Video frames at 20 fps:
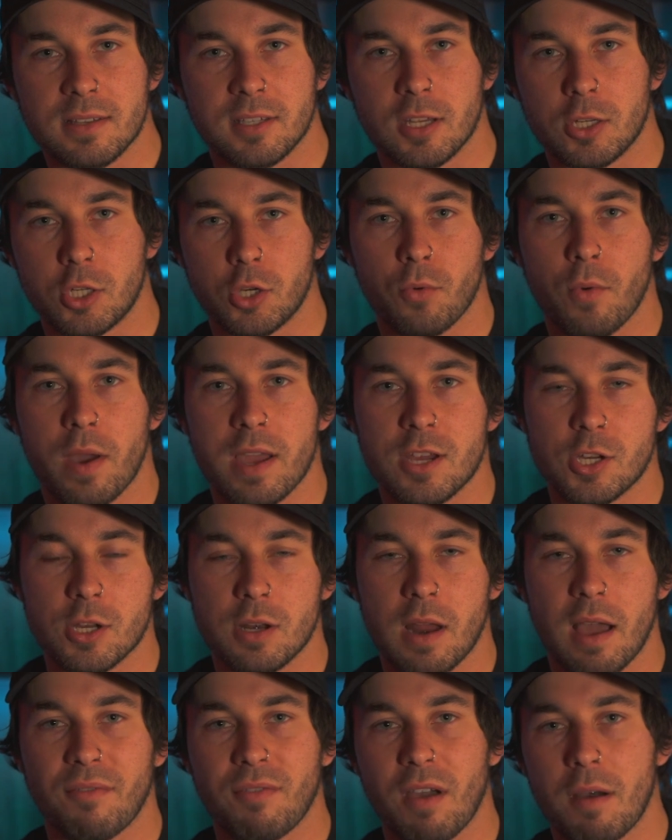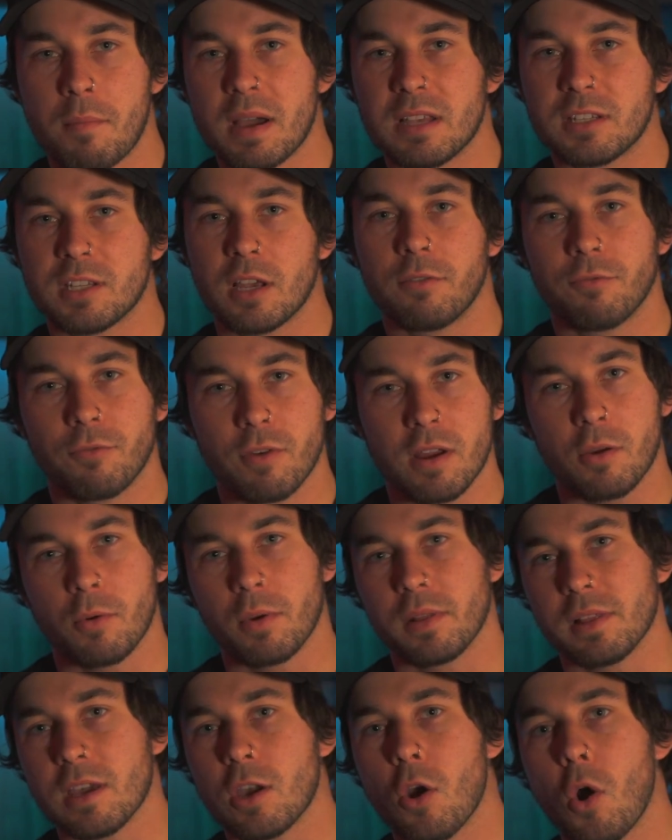situation, I found myself
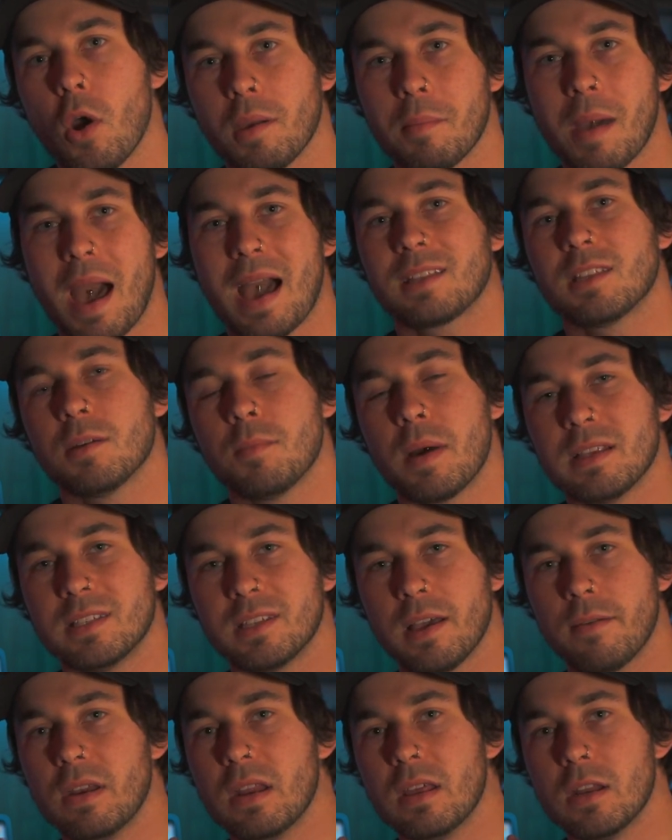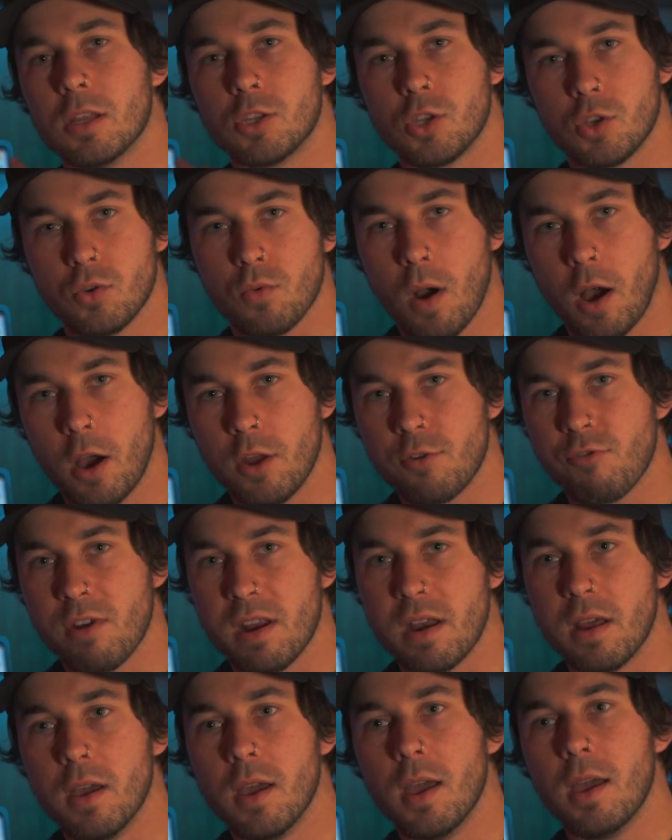frequently going back to my 70 to
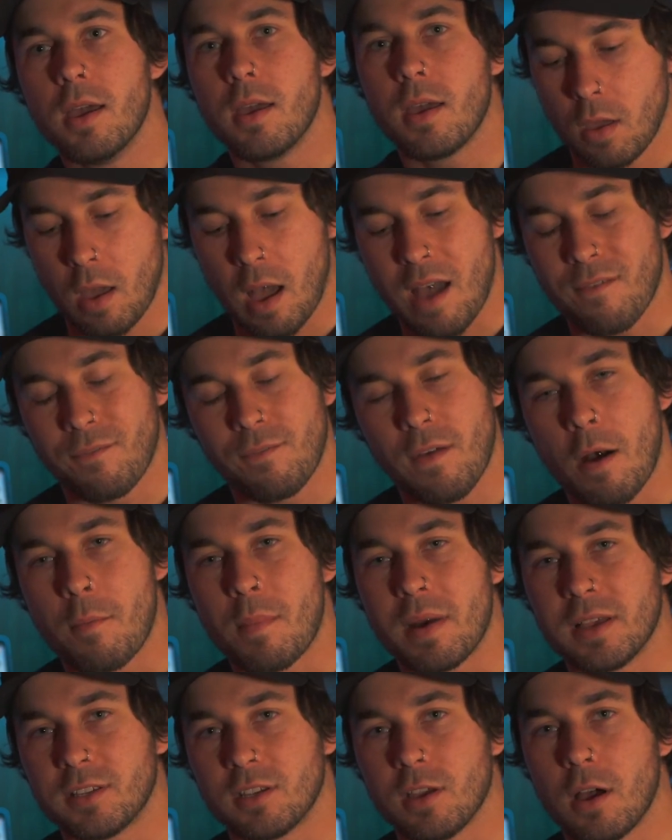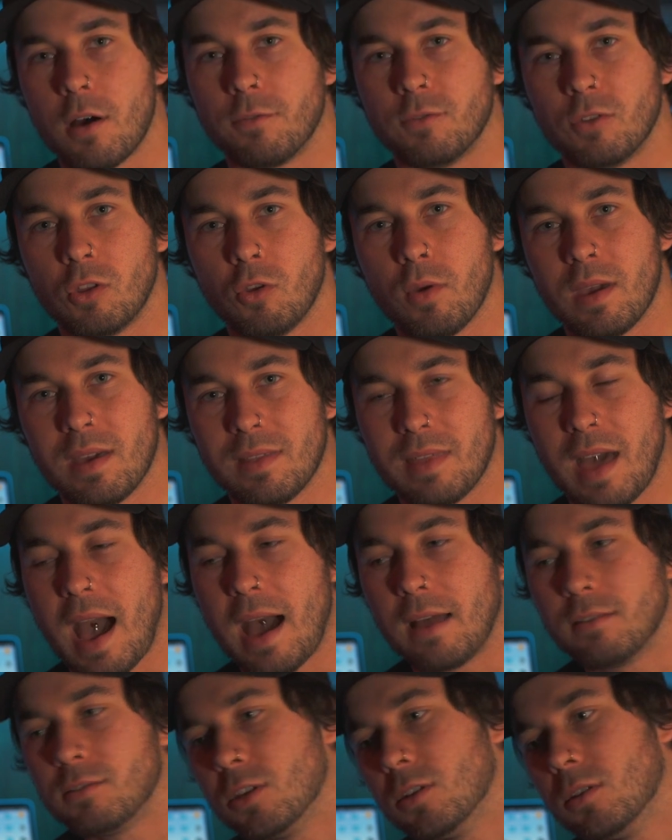200. I found myself doing
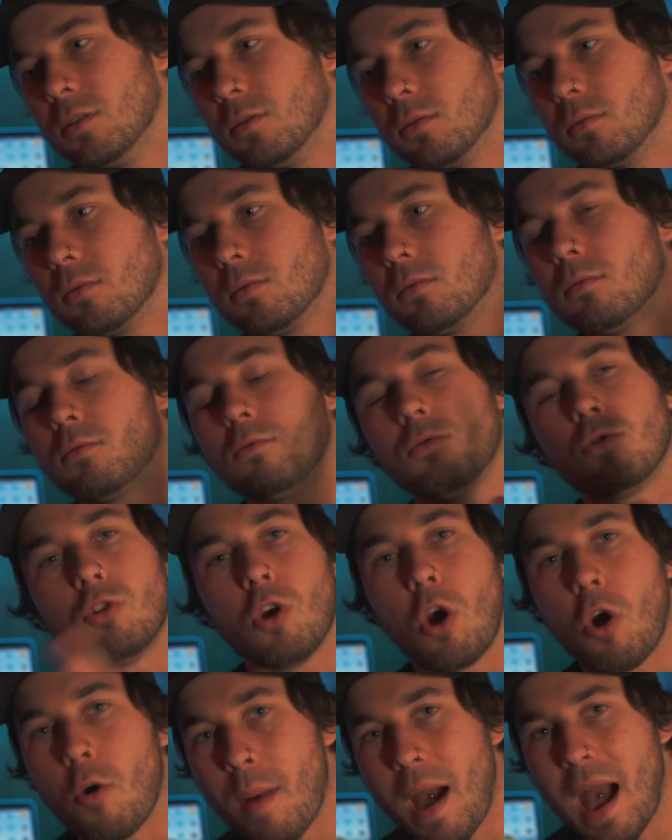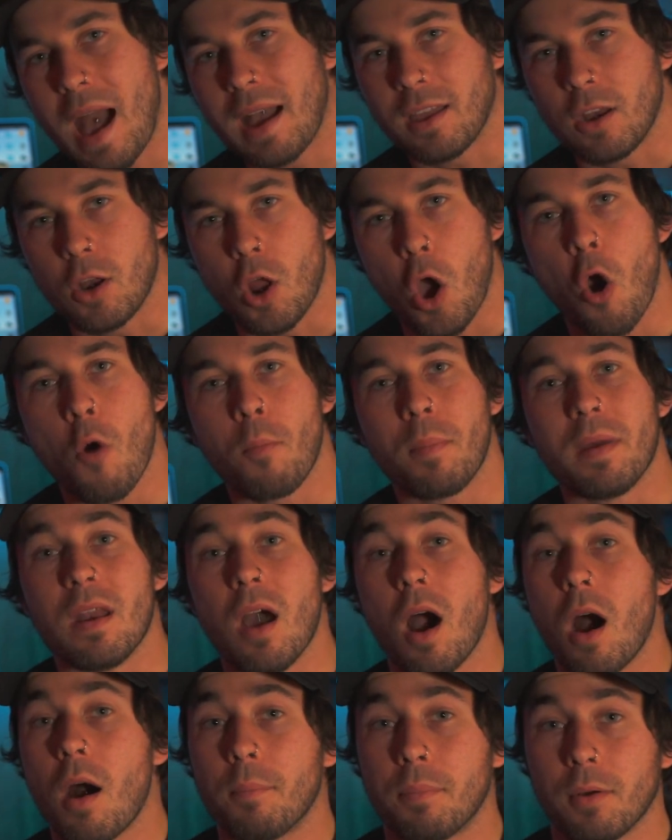that to go back and open
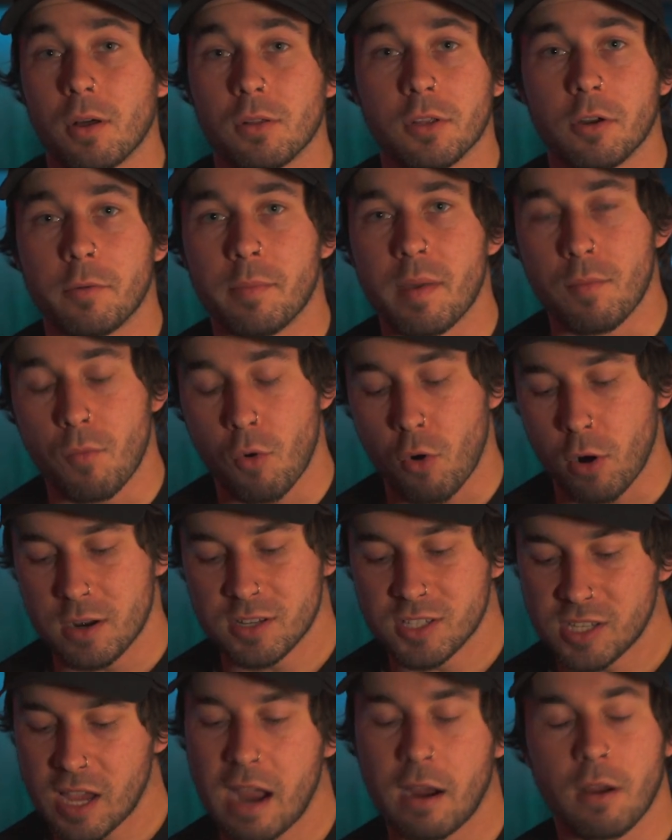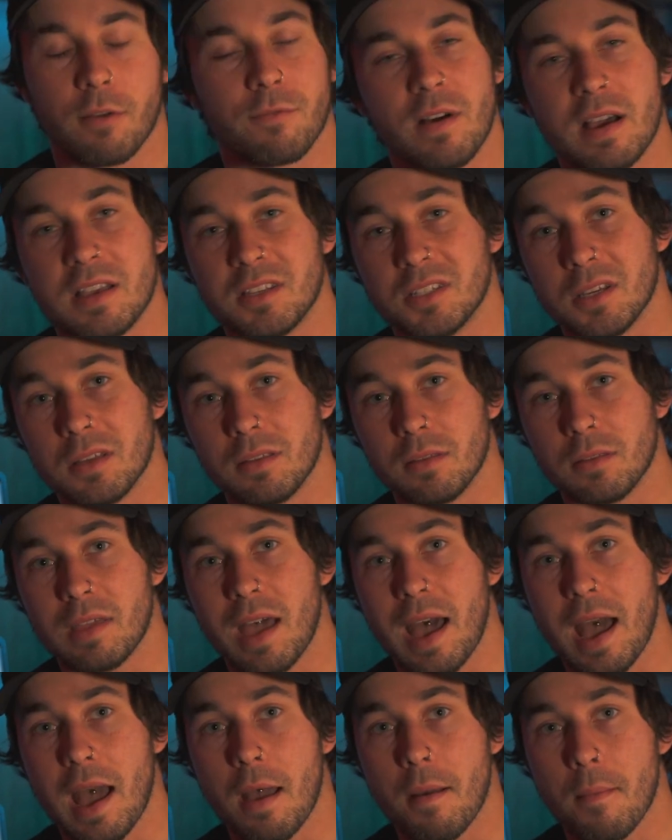up a little bit more and sacrificing
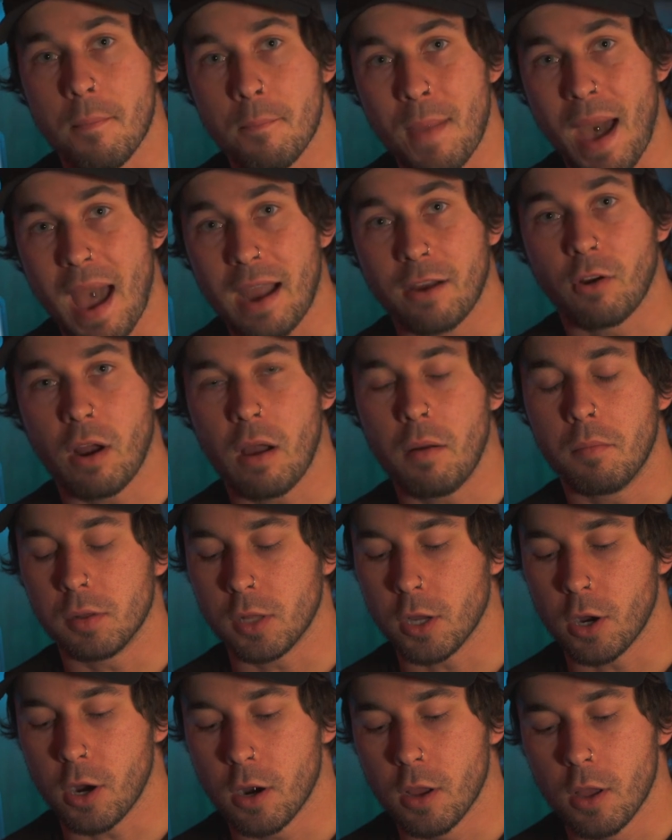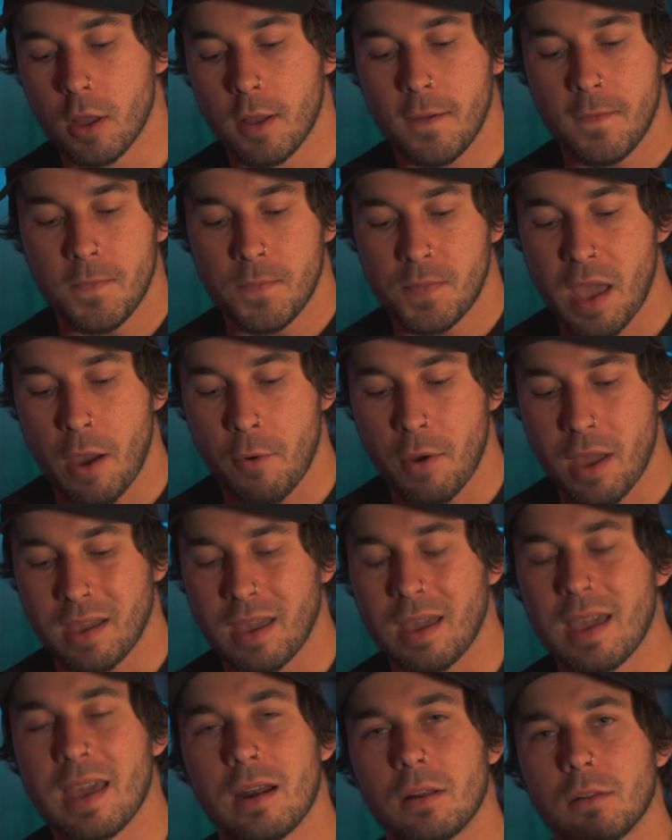that background blur. That way I
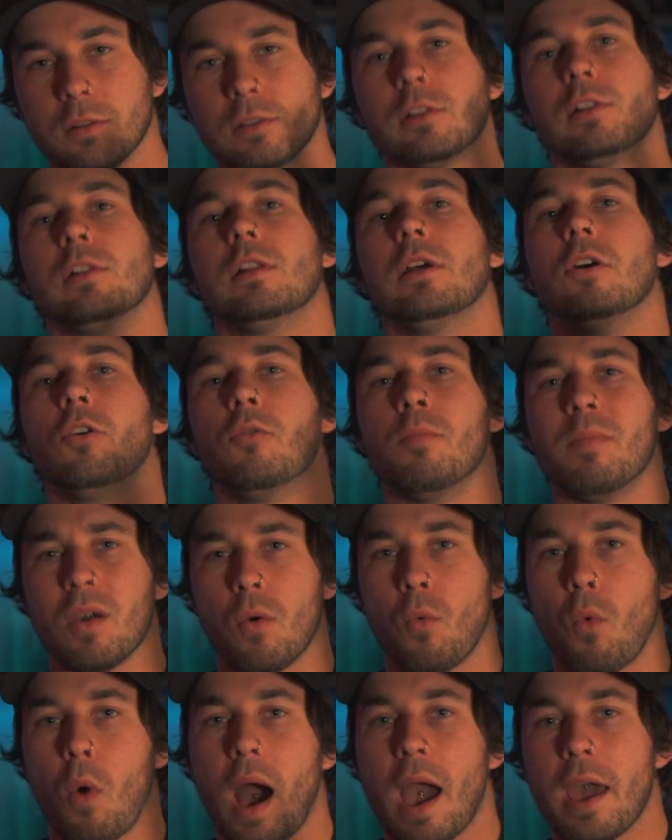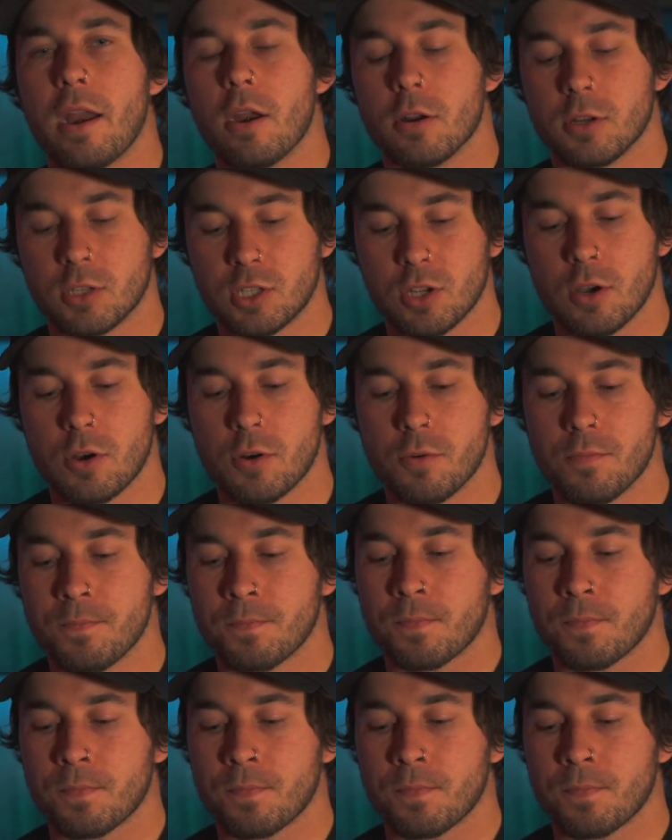could get a little bit wider. So